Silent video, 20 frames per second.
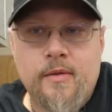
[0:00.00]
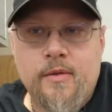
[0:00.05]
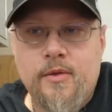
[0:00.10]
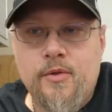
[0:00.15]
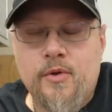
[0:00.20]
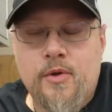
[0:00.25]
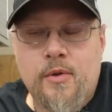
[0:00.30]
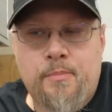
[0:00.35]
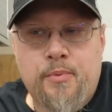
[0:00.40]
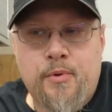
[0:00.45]

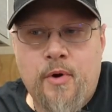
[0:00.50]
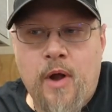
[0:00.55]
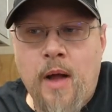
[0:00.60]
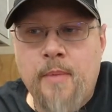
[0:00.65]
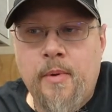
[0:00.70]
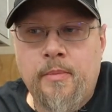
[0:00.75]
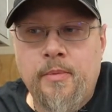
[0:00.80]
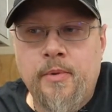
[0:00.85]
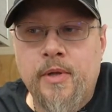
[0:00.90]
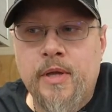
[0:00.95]
you could
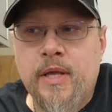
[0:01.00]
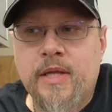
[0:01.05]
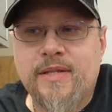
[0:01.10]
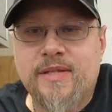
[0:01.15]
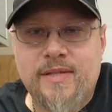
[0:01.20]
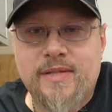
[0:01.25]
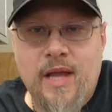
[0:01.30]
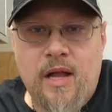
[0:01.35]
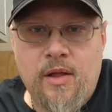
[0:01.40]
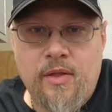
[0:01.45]
probably
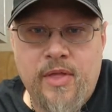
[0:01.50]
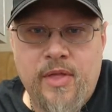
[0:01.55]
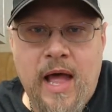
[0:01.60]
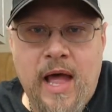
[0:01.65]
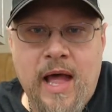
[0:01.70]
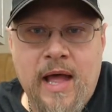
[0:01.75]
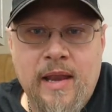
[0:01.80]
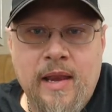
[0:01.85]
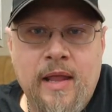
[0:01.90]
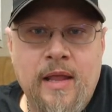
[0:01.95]
sell
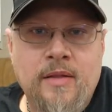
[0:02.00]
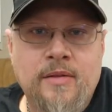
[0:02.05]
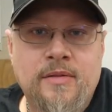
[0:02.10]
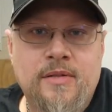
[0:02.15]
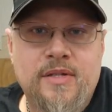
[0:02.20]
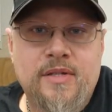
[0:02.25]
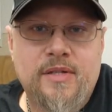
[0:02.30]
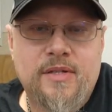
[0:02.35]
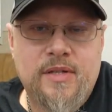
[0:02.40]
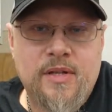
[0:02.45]
that and
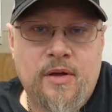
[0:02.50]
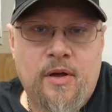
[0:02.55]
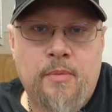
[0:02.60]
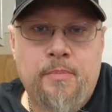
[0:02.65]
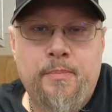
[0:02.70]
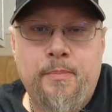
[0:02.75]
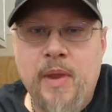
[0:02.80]
still